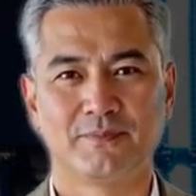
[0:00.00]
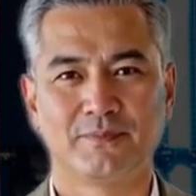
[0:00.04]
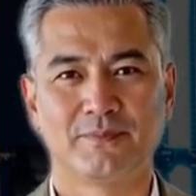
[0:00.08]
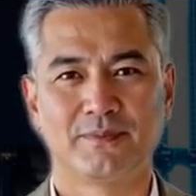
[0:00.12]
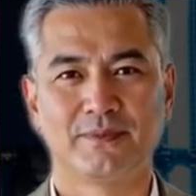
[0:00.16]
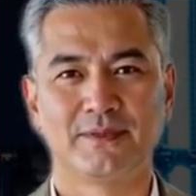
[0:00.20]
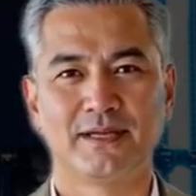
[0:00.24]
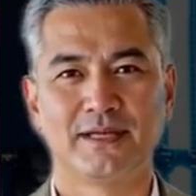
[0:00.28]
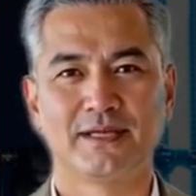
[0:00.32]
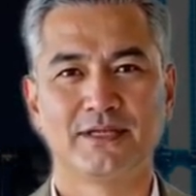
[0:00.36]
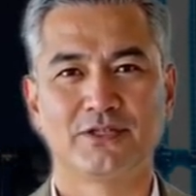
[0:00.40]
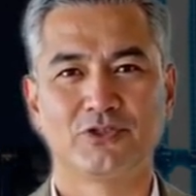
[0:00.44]

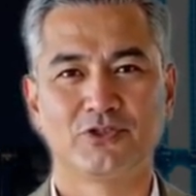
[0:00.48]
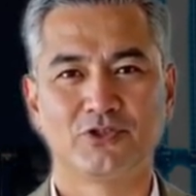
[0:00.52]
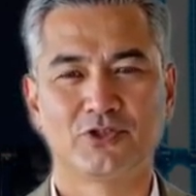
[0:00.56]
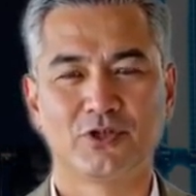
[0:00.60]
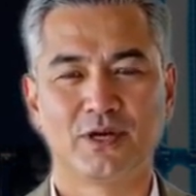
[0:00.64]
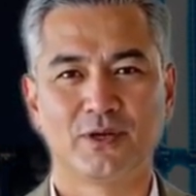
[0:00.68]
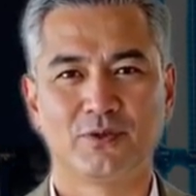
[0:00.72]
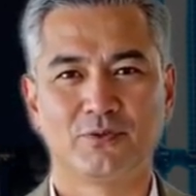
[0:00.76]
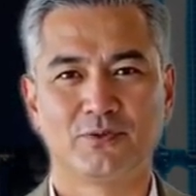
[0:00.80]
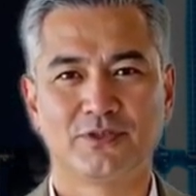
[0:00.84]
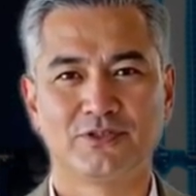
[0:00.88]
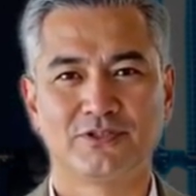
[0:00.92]
These
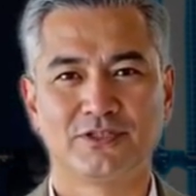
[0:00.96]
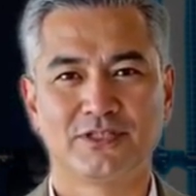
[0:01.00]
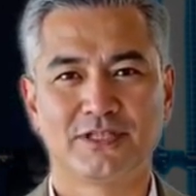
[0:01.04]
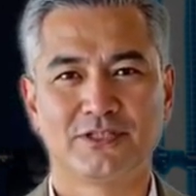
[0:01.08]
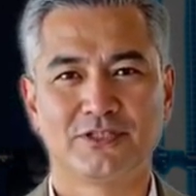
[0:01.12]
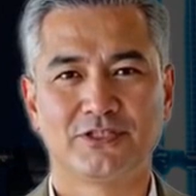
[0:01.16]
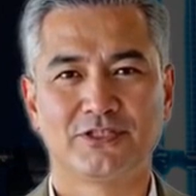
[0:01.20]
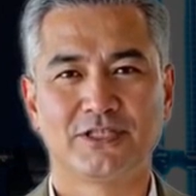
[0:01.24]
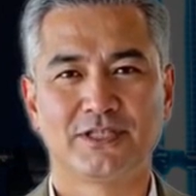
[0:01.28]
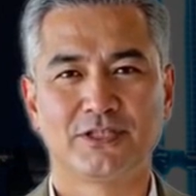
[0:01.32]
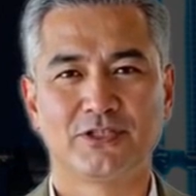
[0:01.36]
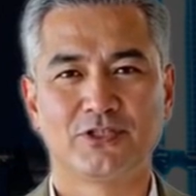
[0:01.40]
genres
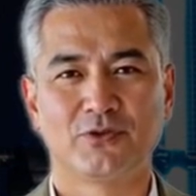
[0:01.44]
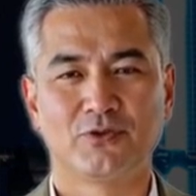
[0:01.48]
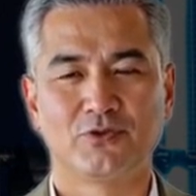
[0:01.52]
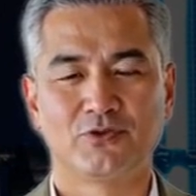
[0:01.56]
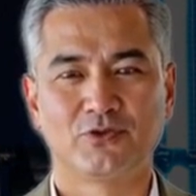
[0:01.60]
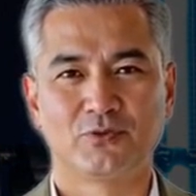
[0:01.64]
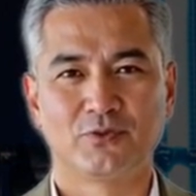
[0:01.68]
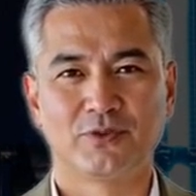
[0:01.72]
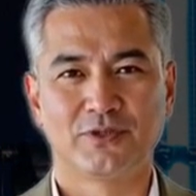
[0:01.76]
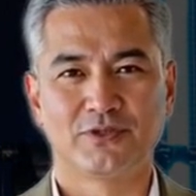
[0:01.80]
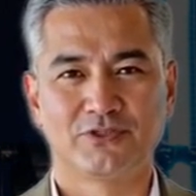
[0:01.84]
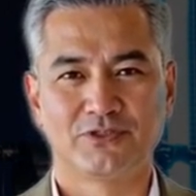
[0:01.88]
continue
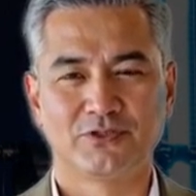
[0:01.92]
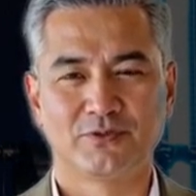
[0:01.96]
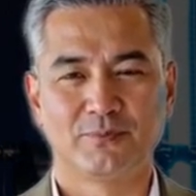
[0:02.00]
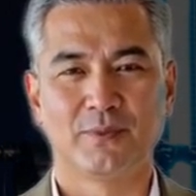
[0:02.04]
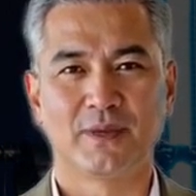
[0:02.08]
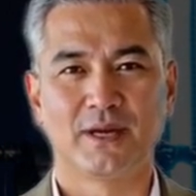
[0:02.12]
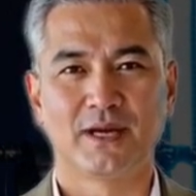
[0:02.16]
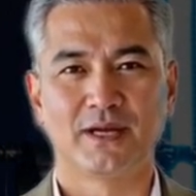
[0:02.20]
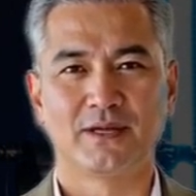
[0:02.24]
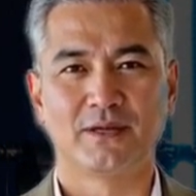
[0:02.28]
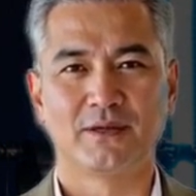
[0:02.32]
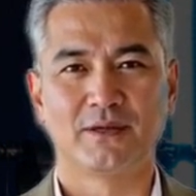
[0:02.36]
to
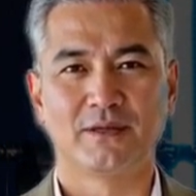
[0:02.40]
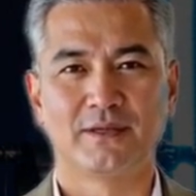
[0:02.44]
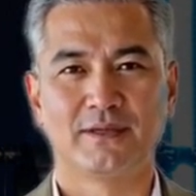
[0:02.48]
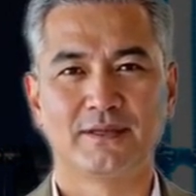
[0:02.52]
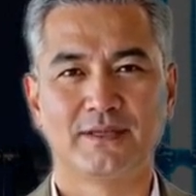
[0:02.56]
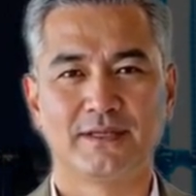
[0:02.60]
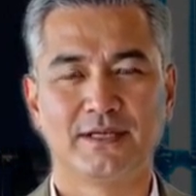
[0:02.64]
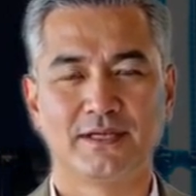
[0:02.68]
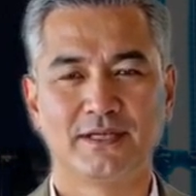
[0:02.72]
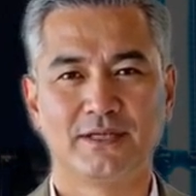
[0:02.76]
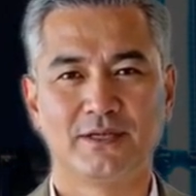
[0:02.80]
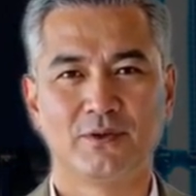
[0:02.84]
inspire,
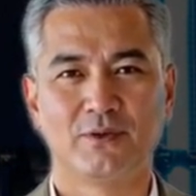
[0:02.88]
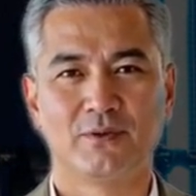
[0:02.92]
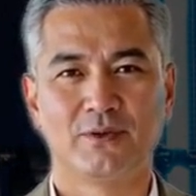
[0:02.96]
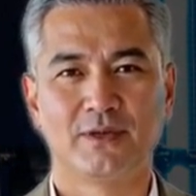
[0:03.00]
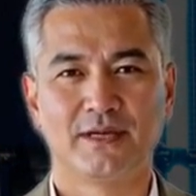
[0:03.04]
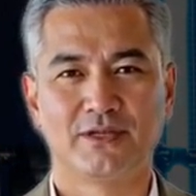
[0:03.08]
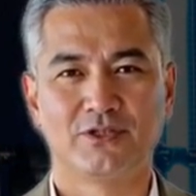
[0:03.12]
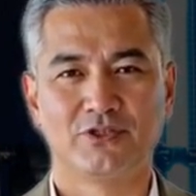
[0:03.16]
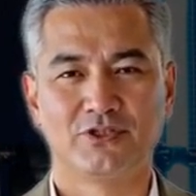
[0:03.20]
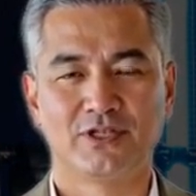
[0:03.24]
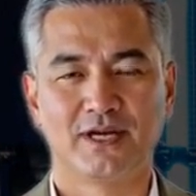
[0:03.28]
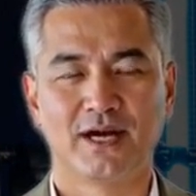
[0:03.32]
heal,
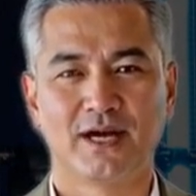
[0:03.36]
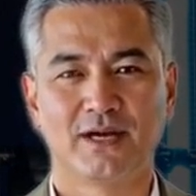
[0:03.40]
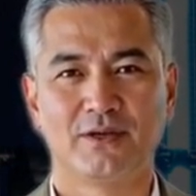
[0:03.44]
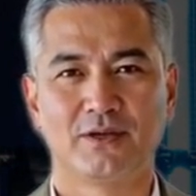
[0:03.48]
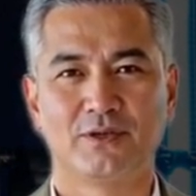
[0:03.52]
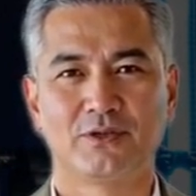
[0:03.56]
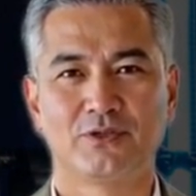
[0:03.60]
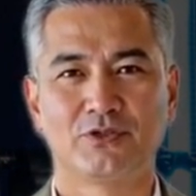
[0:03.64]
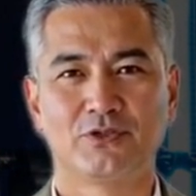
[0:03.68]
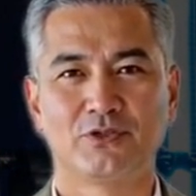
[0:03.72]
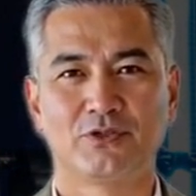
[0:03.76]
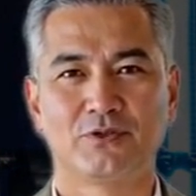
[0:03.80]
and
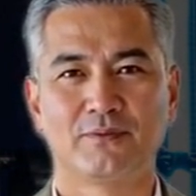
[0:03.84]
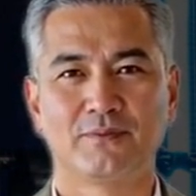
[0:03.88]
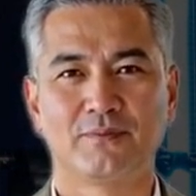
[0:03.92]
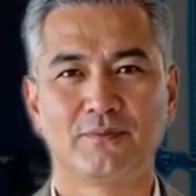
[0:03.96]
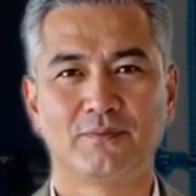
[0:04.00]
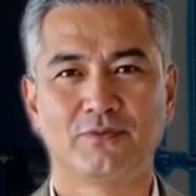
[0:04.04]
challenge,